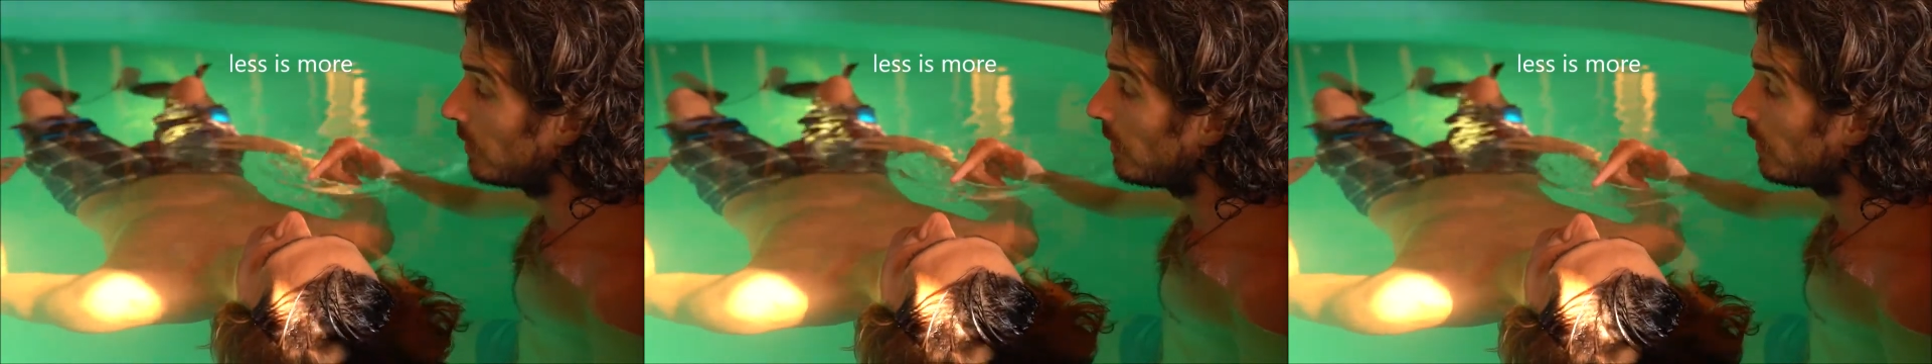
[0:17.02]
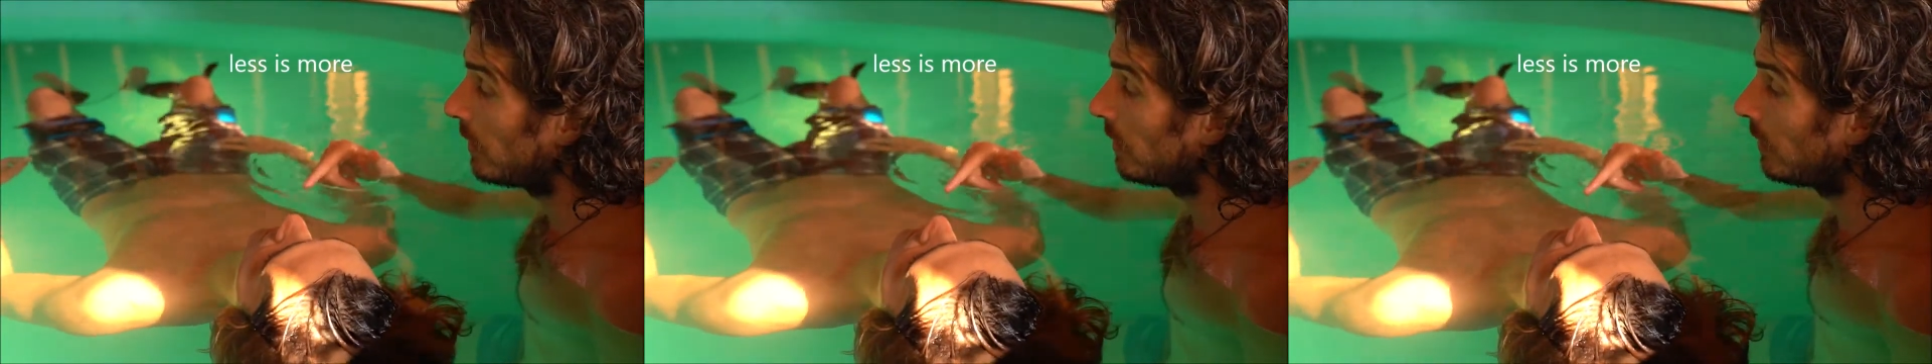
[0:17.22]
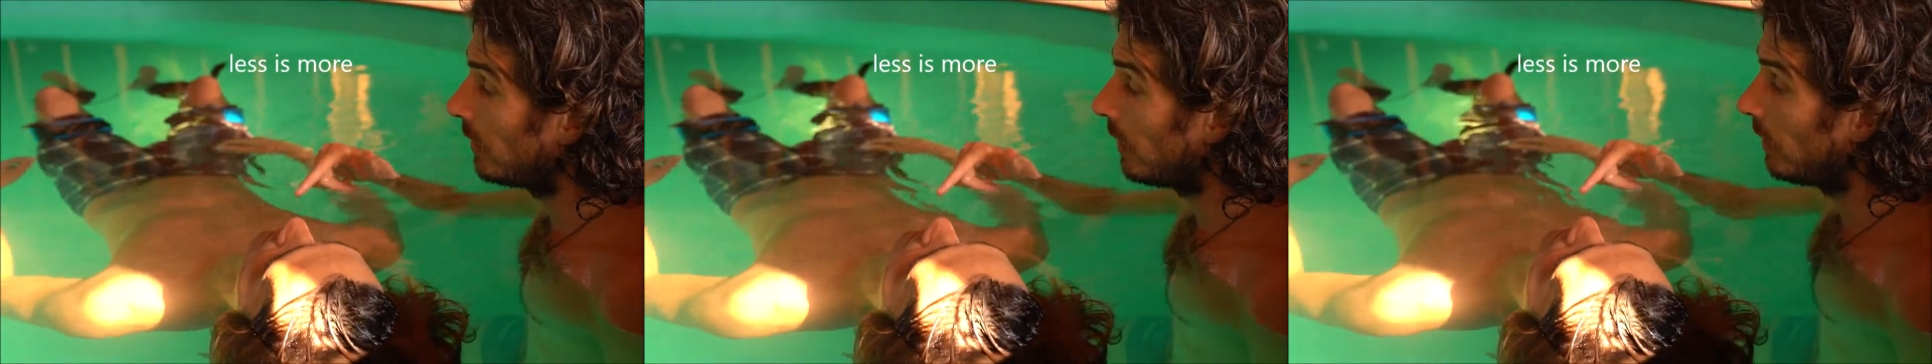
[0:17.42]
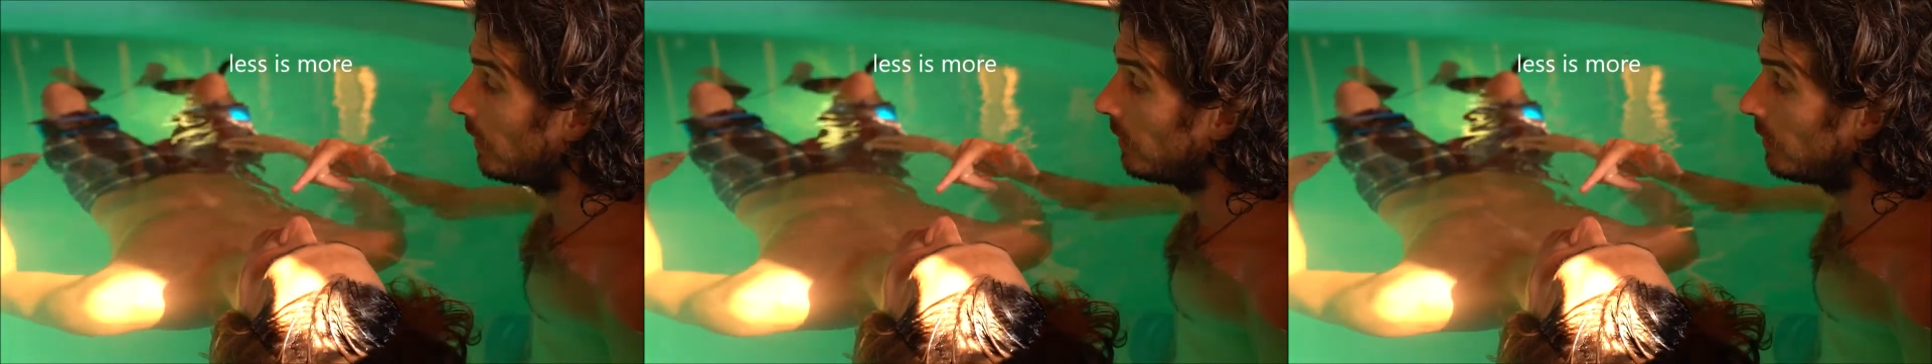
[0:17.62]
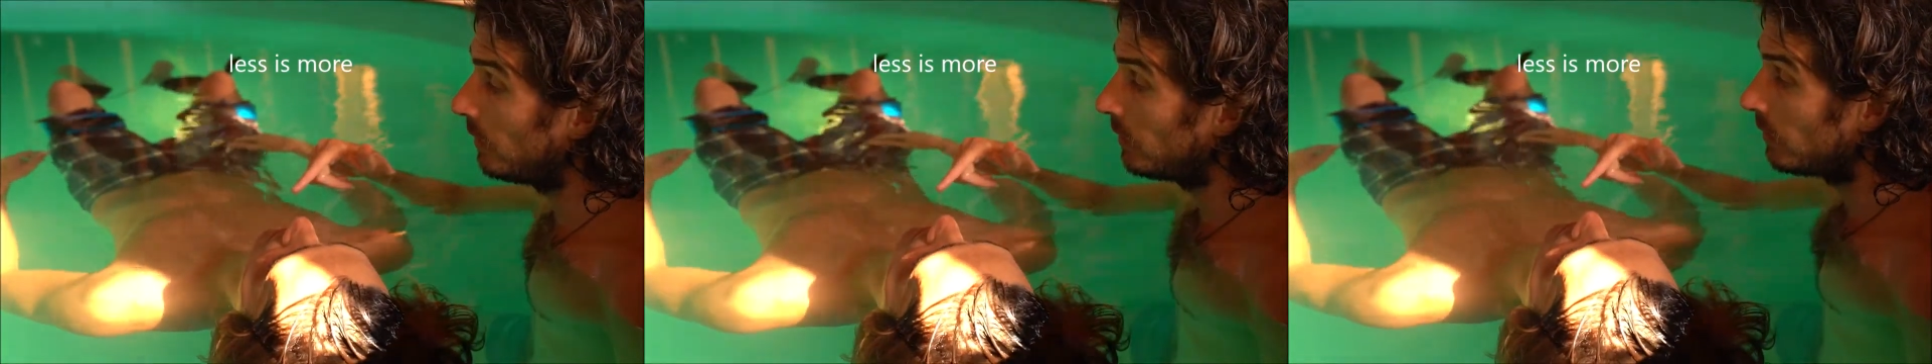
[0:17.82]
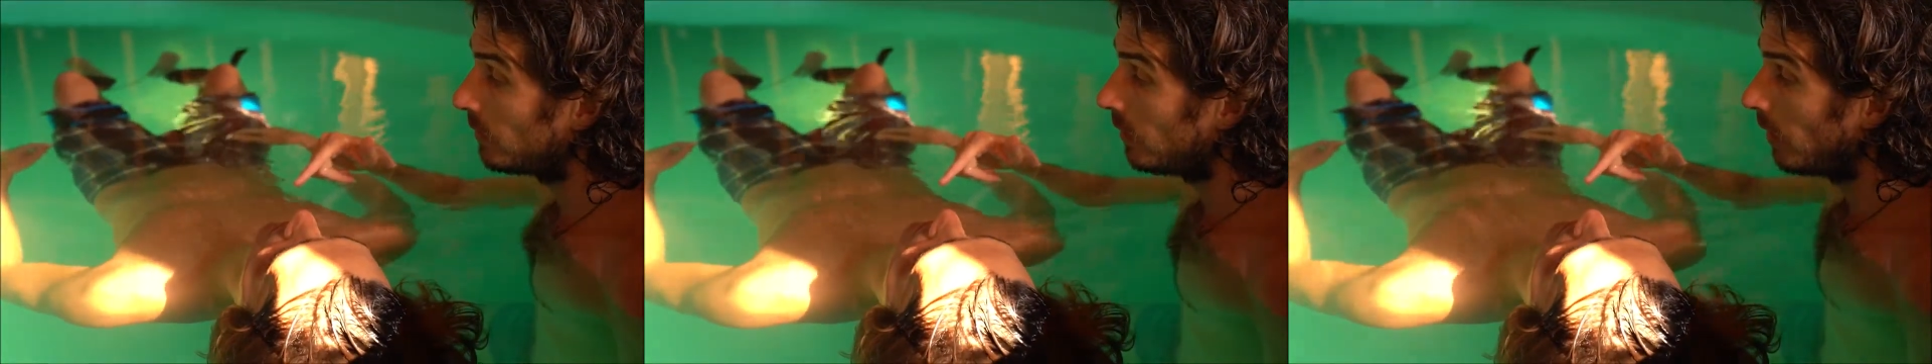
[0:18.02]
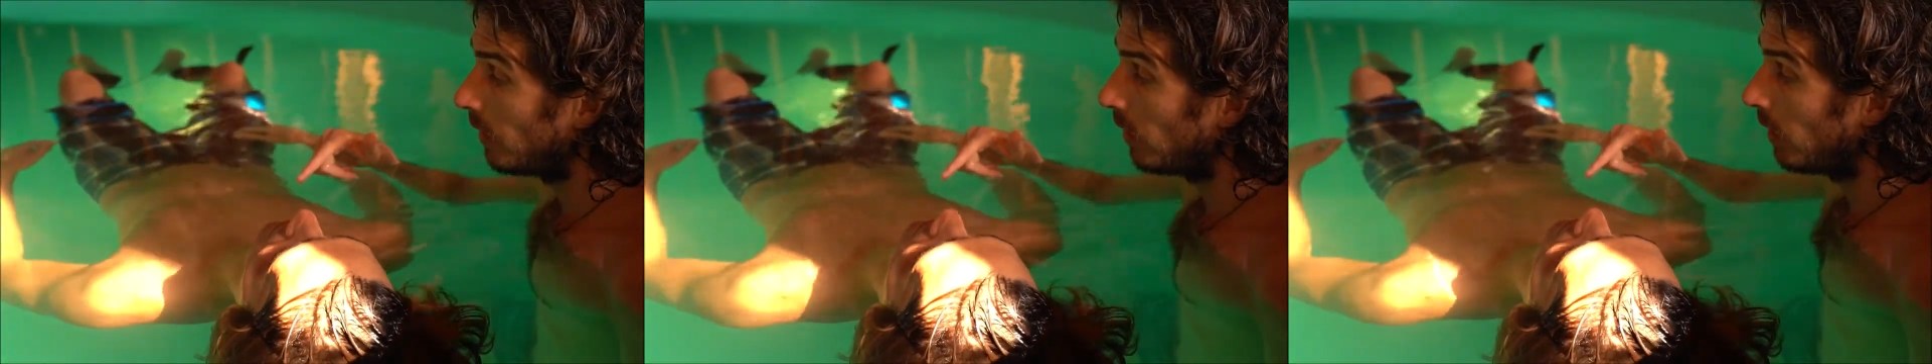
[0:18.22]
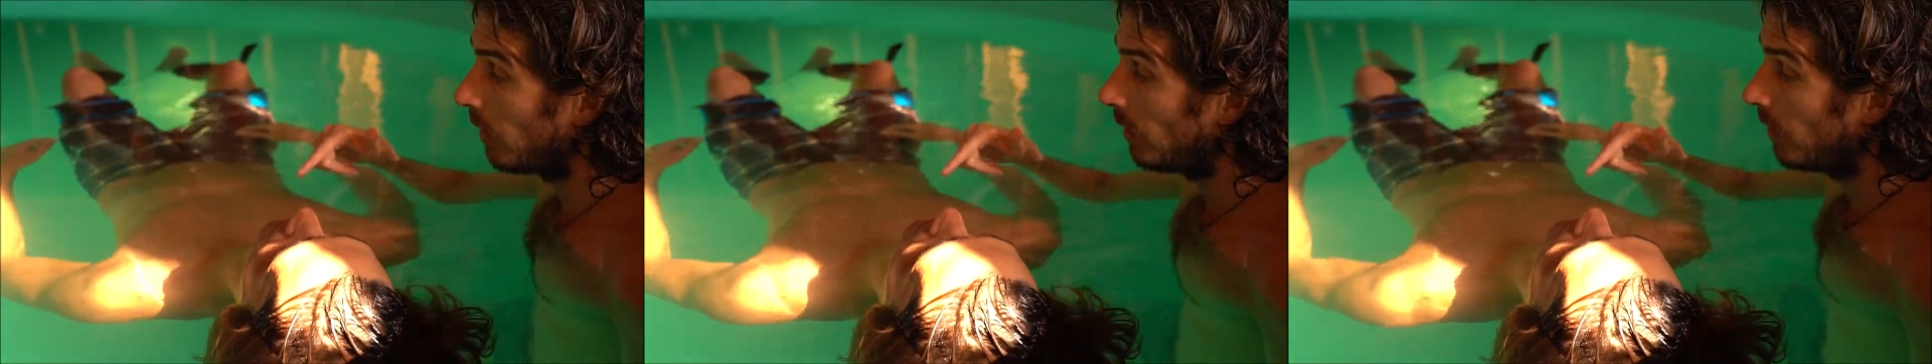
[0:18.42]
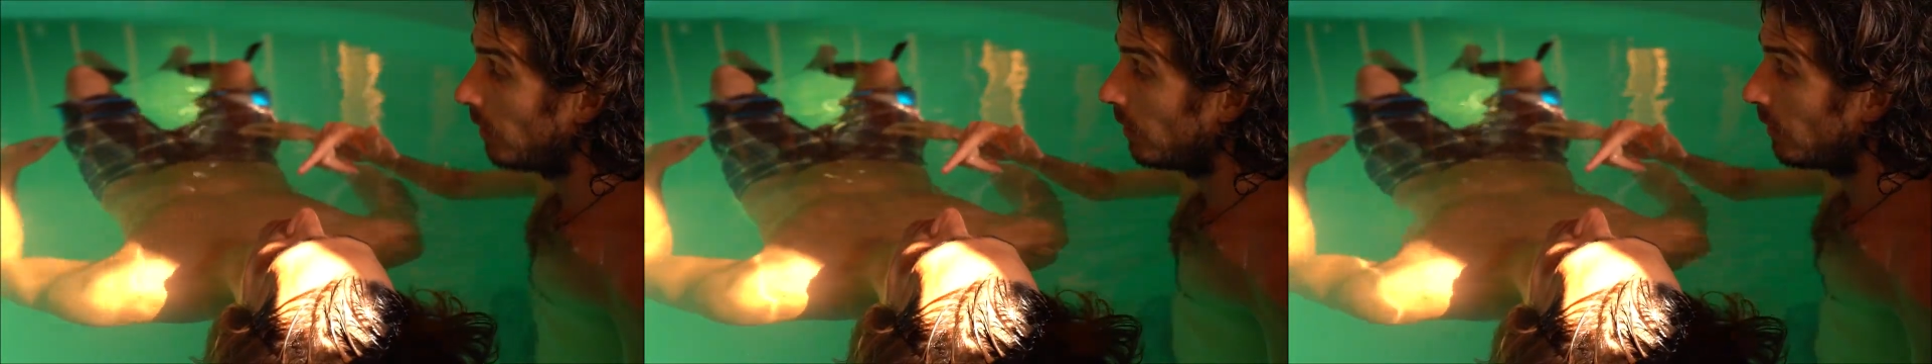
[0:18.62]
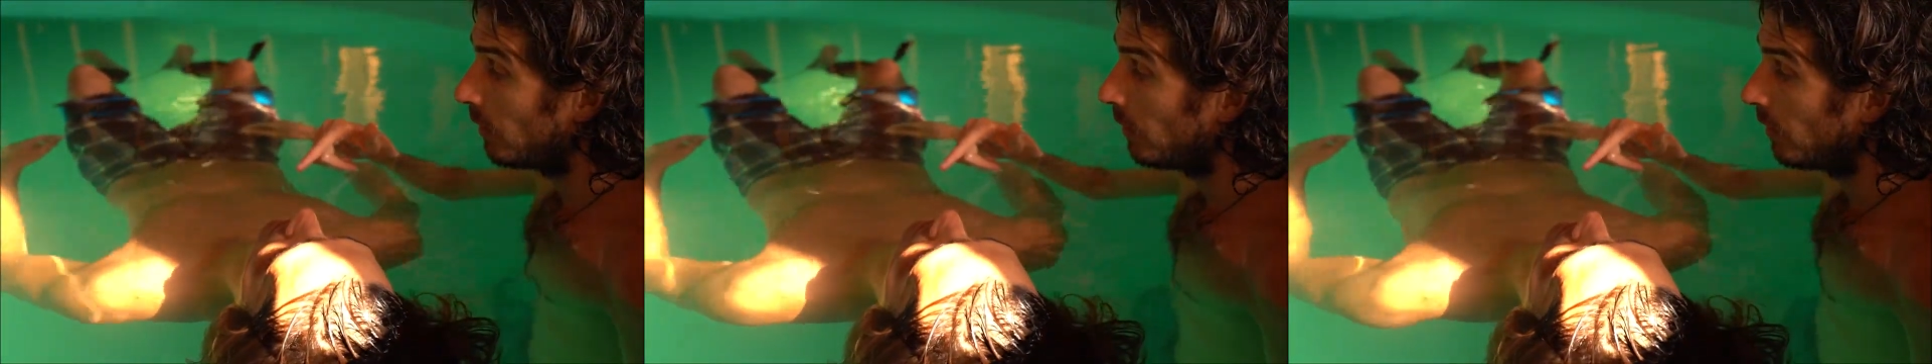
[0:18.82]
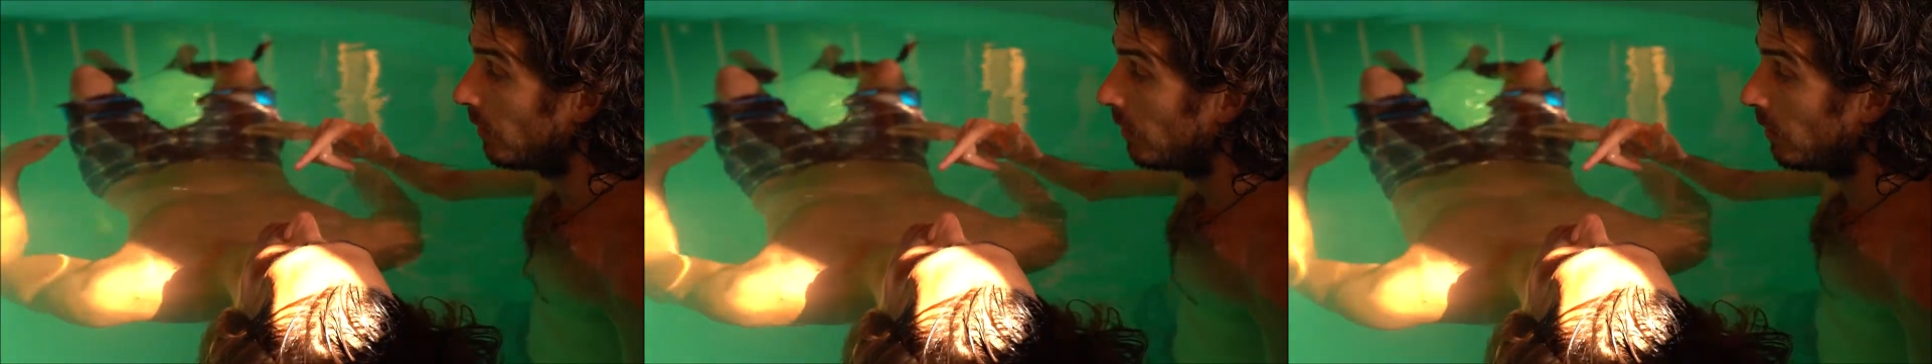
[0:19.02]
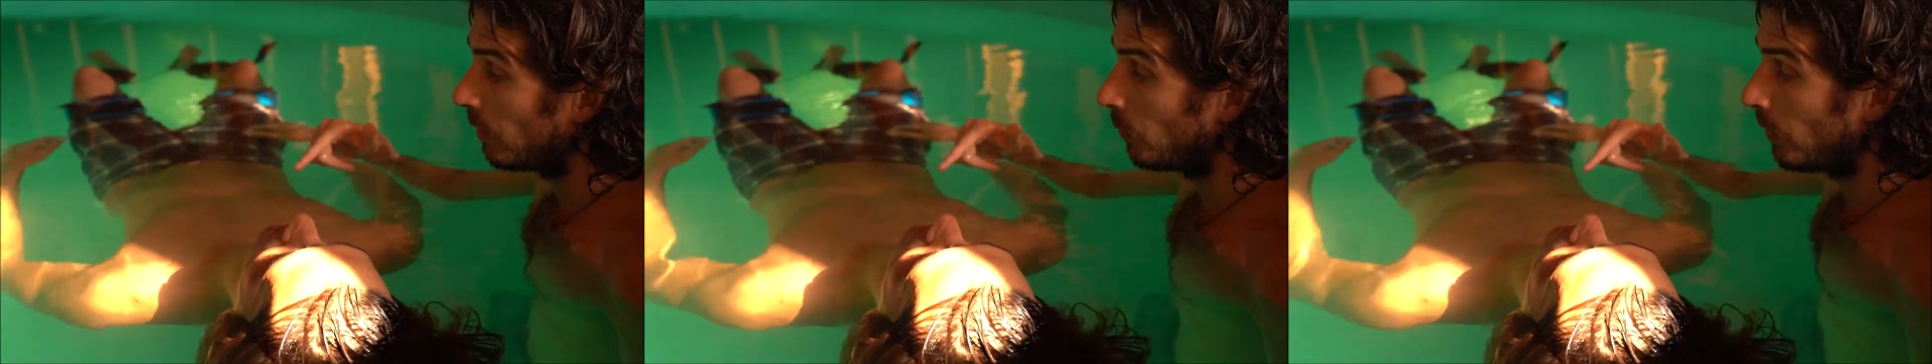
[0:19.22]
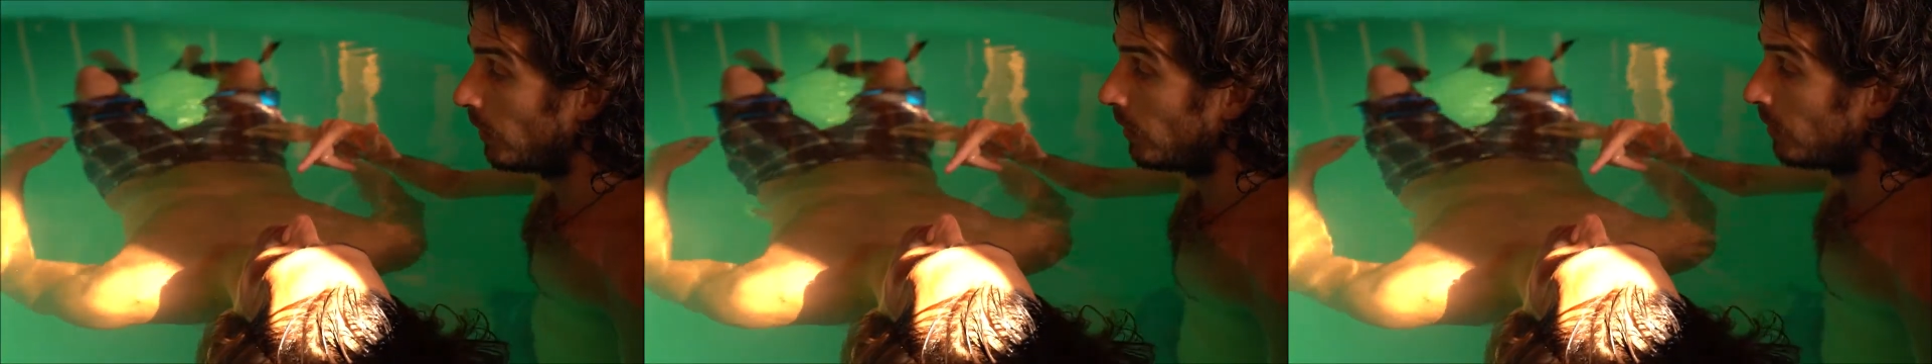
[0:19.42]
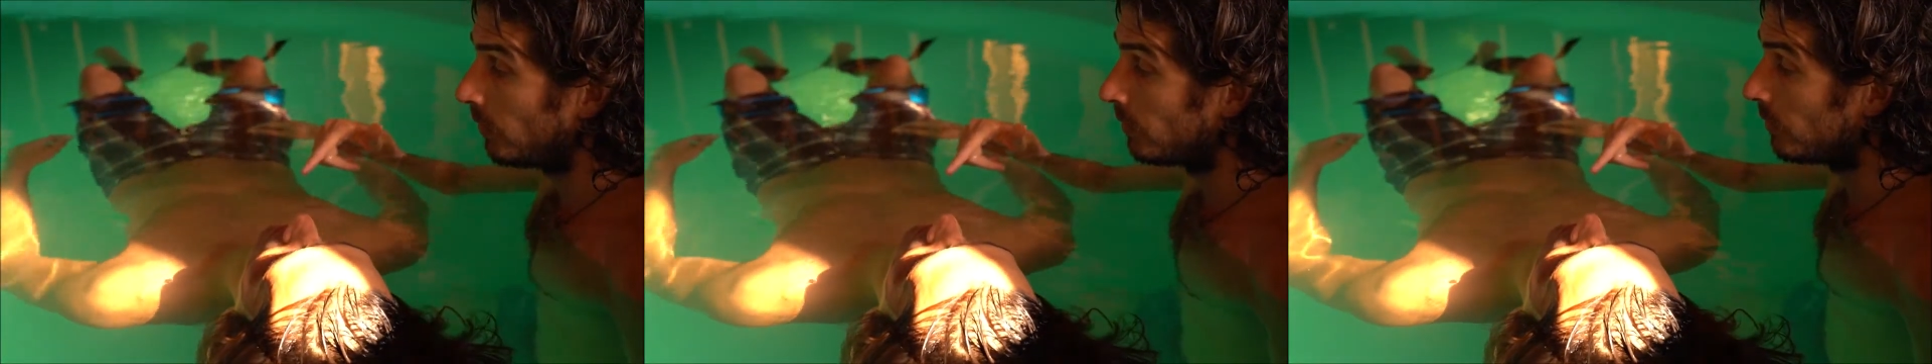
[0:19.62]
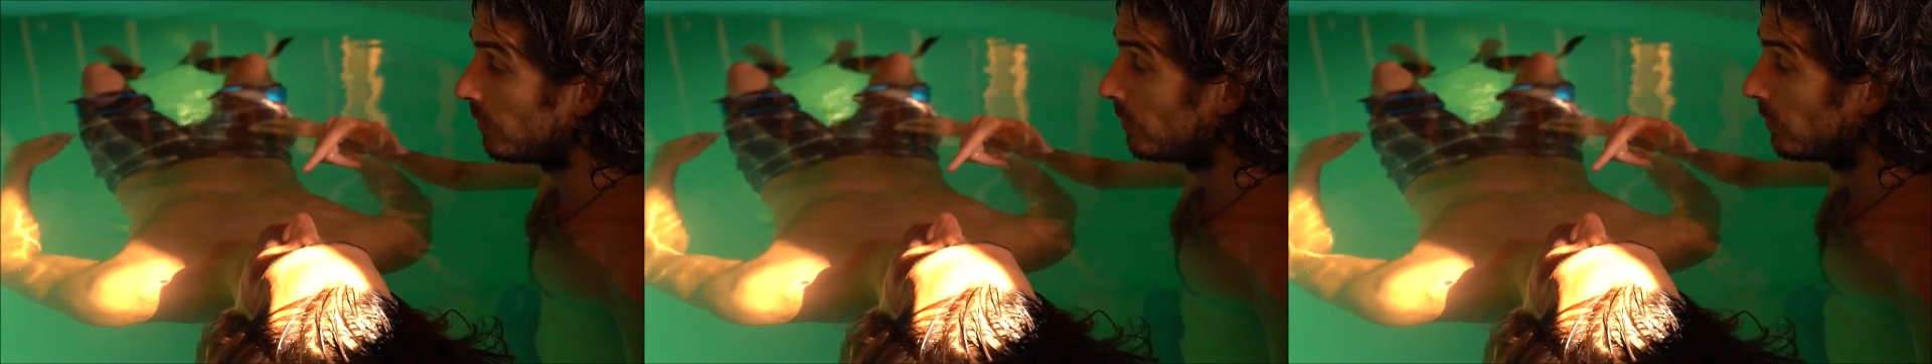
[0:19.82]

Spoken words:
inhaling, the way that